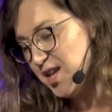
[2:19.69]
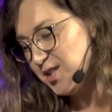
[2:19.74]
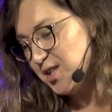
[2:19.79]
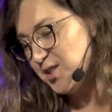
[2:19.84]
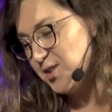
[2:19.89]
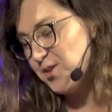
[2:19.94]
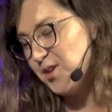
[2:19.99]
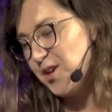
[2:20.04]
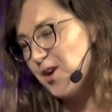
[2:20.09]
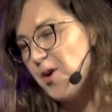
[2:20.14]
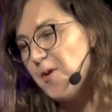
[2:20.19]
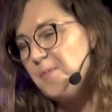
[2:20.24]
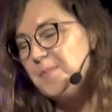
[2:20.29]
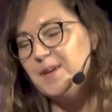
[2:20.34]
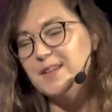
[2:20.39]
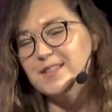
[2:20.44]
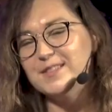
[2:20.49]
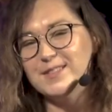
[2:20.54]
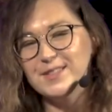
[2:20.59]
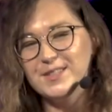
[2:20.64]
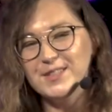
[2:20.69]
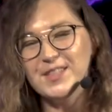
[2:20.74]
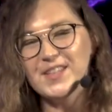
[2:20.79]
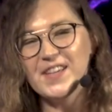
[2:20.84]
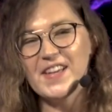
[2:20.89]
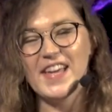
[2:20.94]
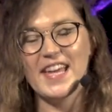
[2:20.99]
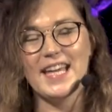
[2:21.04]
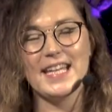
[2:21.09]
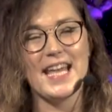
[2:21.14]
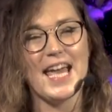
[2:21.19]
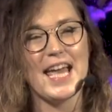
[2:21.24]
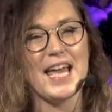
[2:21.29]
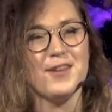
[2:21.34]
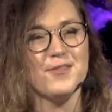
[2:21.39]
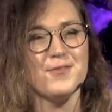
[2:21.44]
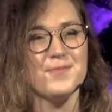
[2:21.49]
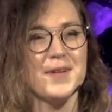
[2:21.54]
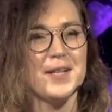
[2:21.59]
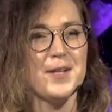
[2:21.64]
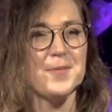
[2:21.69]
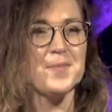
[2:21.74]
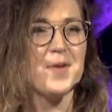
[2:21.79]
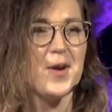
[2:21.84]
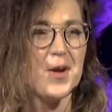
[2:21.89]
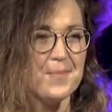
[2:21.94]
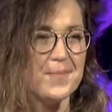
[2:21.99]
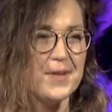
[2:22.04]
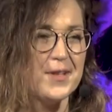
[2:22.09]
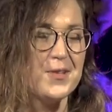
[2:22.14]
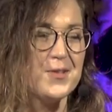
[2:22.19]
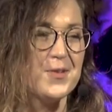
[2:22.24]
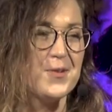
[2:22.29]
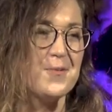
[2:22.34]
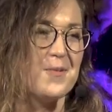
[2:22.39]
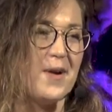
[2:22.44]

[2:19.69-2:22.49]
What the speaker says: The door opens and the head of my department